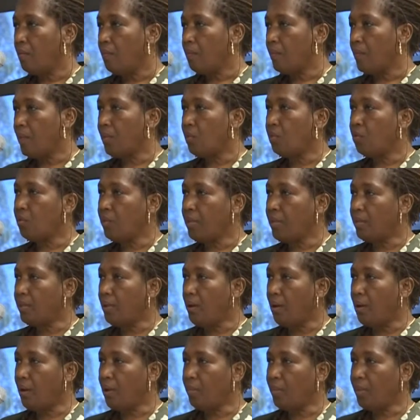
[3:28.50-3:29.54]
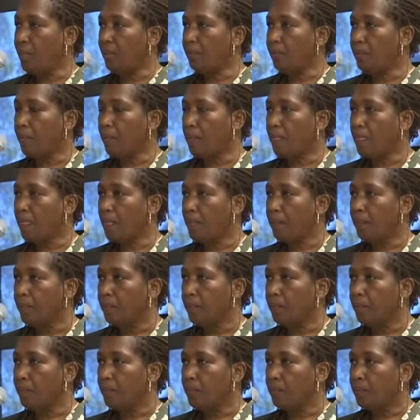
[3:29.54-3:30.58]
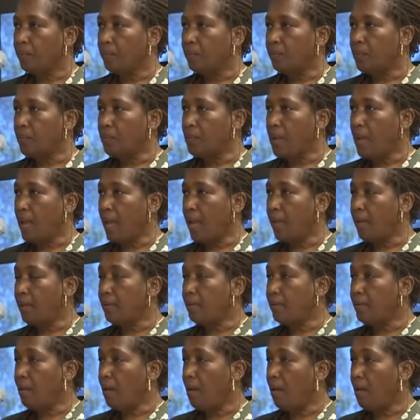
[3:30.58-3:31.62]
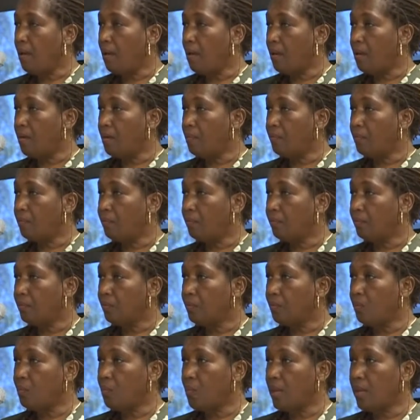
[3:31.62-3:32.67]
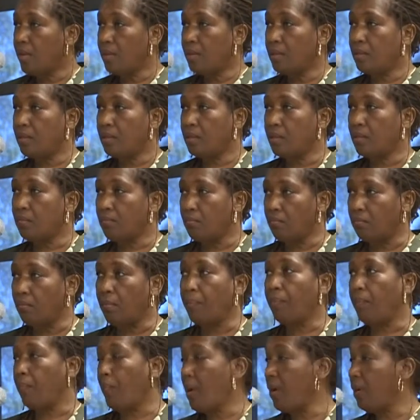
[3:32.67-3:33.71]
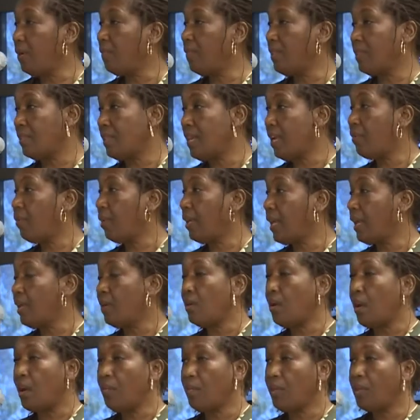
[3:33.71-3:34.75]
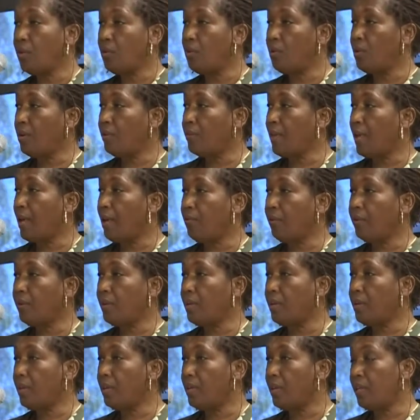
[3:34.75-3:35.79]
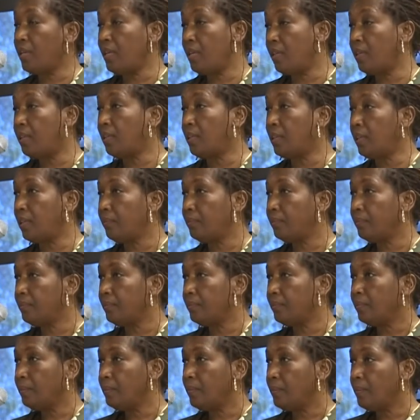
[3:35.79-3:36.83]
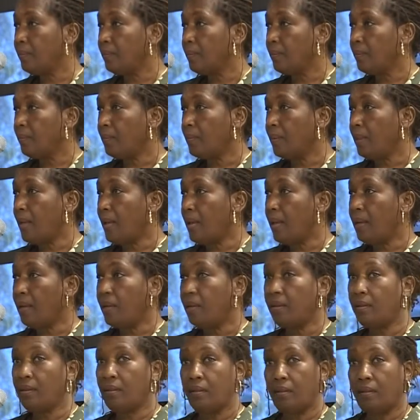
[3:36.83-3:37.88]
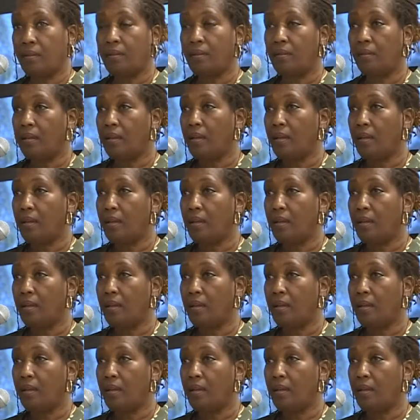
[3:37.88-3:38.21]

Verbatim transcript: But he joined the Army and um, was part of the segregated army in North Africa and Italy. And